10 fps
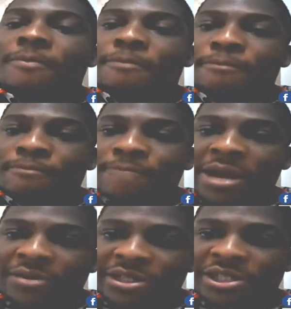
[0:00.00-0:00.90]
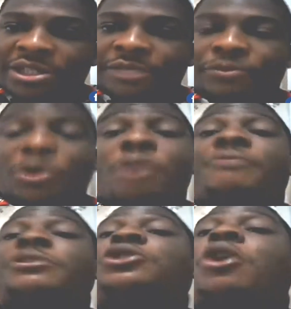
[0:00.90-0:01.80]
marriage or
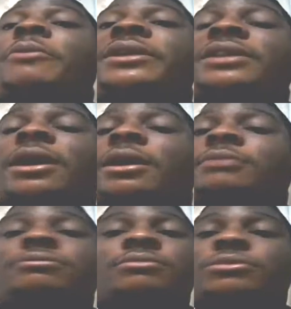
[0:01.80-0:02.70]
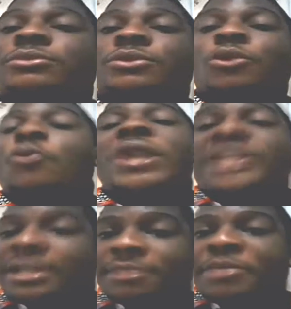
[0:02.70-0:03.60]
forthcoming
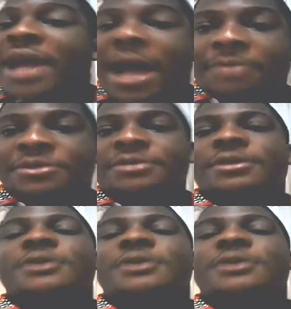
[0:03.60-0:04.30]
wedding, perhaps.